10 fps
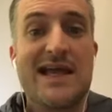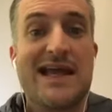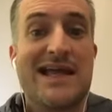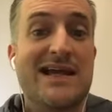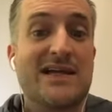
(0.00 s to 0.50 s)

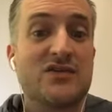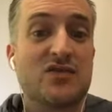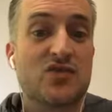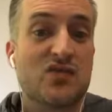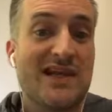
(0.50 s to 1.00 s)
and
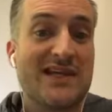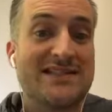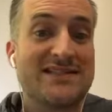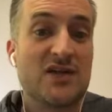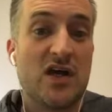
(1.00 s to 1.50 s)

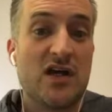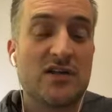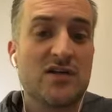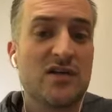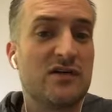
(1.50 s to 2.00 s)
raised a
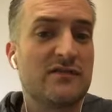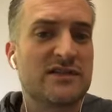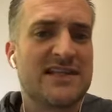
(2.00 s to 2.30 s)
little over